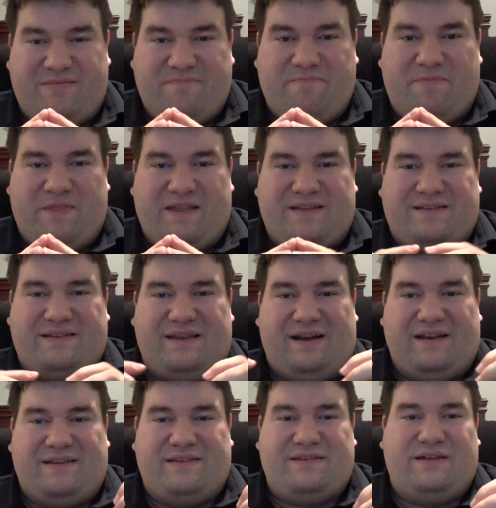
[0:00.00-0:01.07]
this and
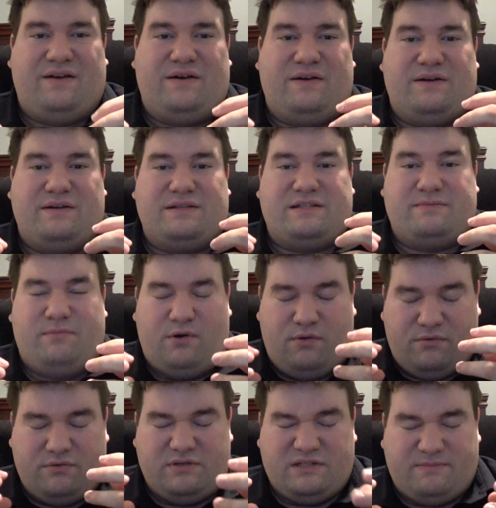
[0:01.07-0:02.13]
I saw a
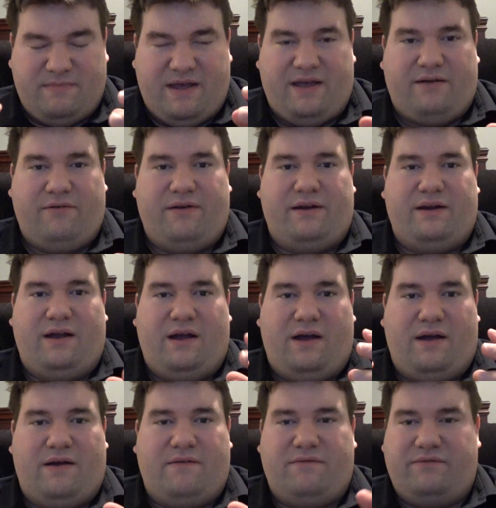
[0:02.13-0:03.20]
small smattering
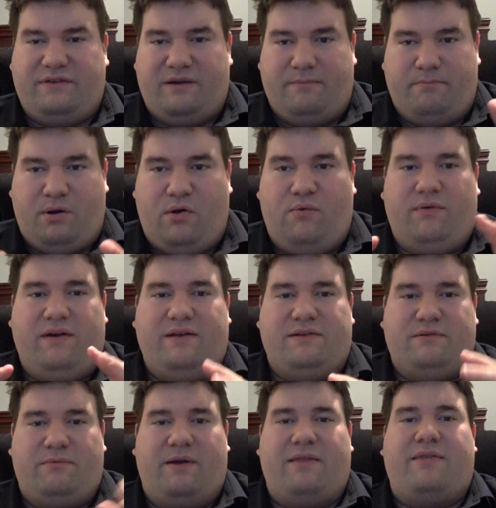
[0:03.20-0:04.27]
of
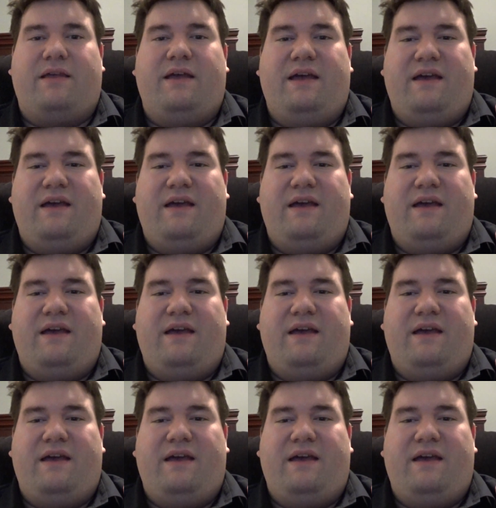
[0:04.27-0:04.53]
components with